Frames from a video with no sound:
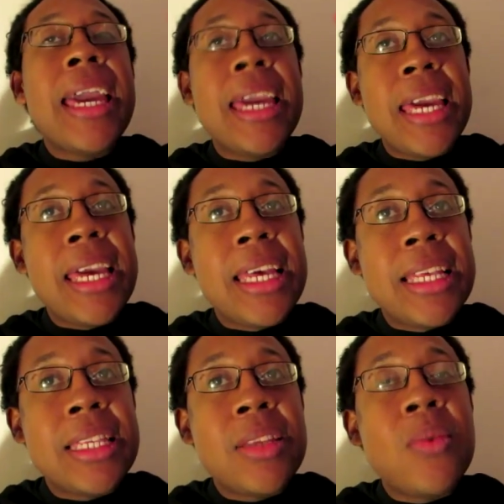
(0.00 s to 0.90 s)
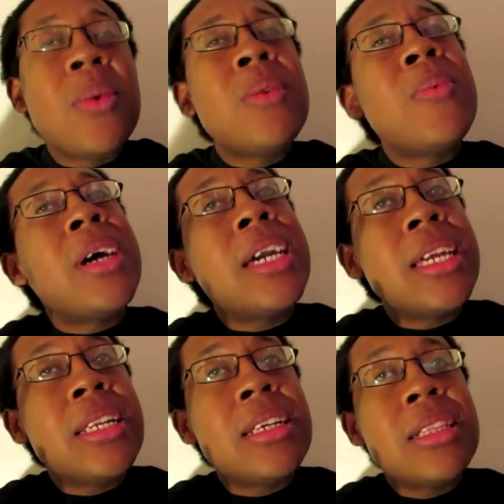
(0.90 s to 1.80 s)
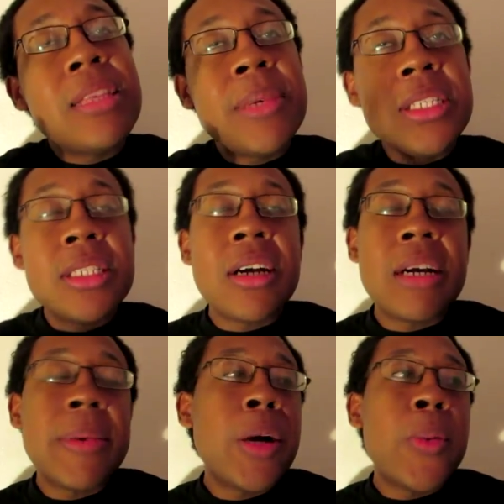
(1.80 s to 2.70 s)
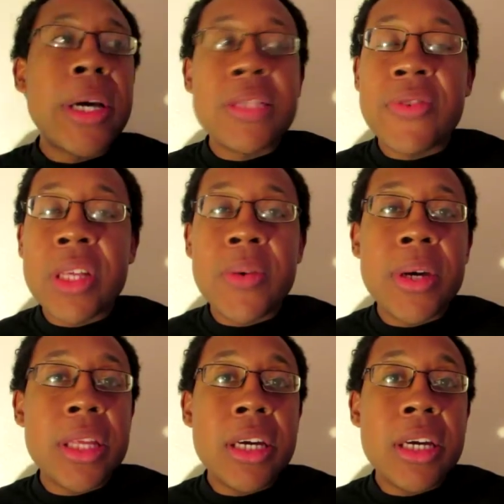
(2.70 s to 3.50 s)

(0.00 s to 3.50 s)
is, well, one, let me just talk about Wes really quickly.